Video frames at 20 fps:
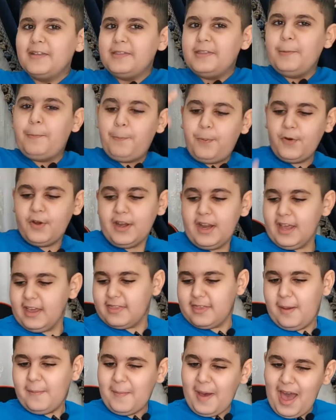The putting
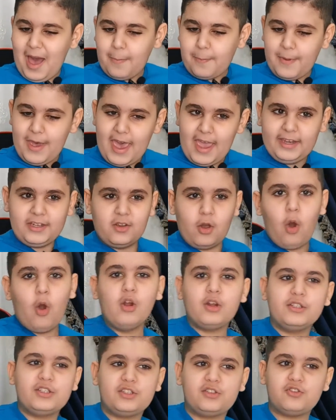the map and
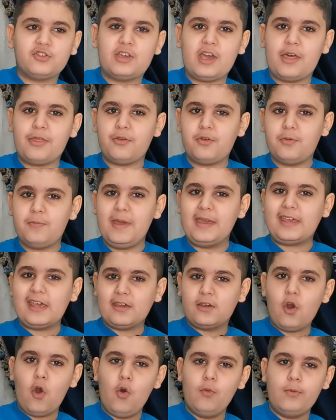cards together, making
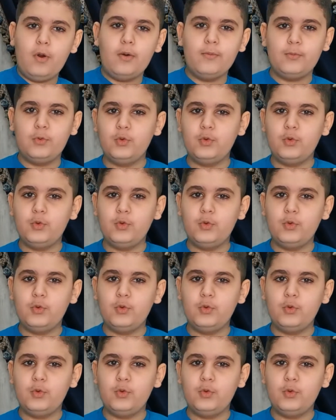Qobo